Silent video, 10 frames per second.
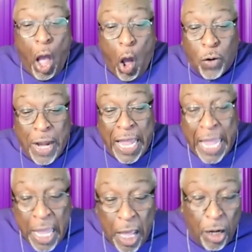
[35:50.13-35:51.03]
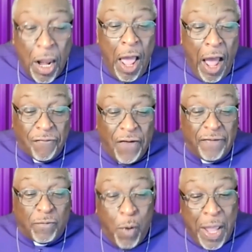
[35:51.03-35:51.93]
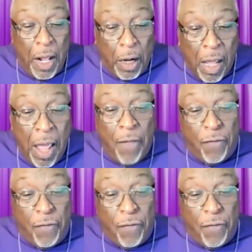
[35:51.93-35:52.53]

on the heel of his will.